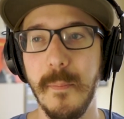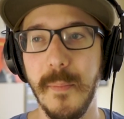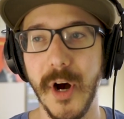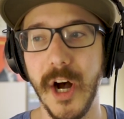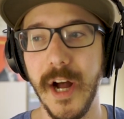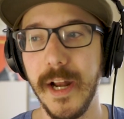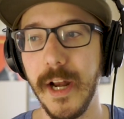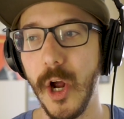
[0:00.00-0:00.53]

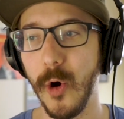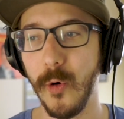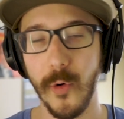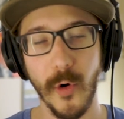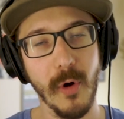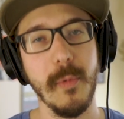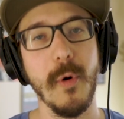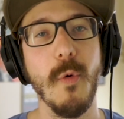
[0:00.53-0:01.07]
but
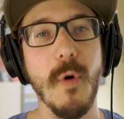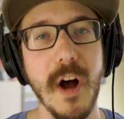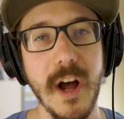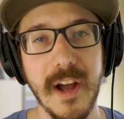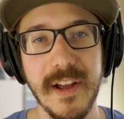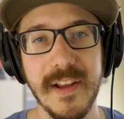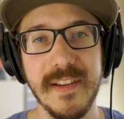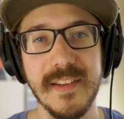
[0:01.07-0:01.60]

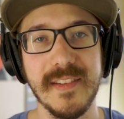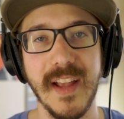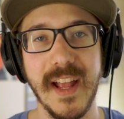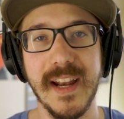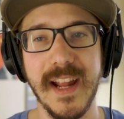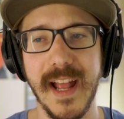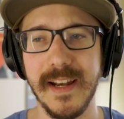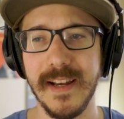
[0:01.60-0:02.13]
aroma-wise
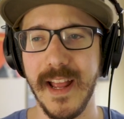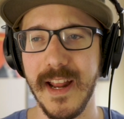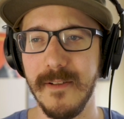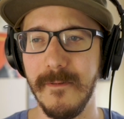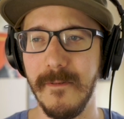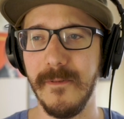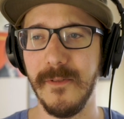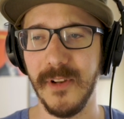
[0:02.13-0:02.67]

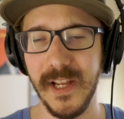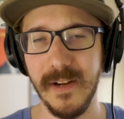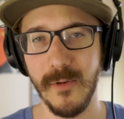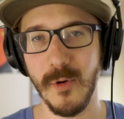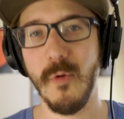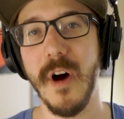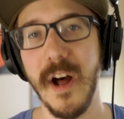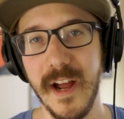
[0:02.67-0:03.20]
and
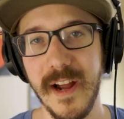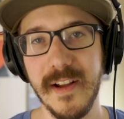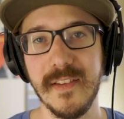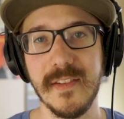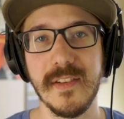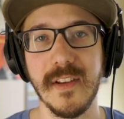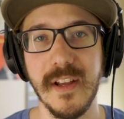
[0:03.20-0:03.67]
flavor-wise